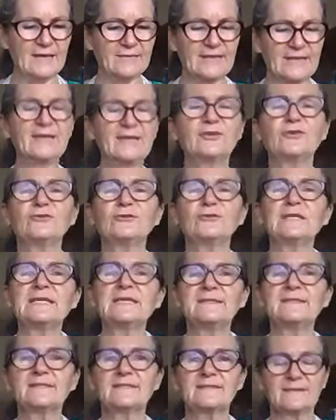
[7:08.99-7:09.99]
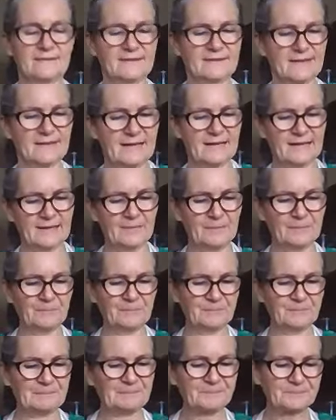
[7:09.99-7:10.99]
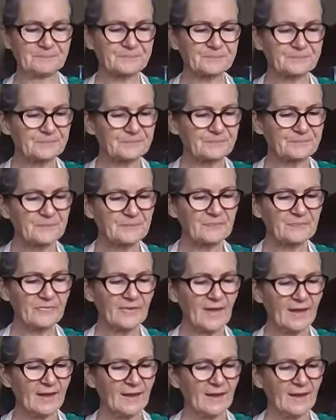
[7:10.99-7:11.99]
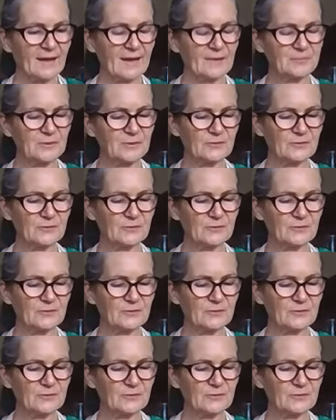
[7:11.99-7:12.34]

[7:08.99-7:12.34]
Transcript: Thank you, Linda, up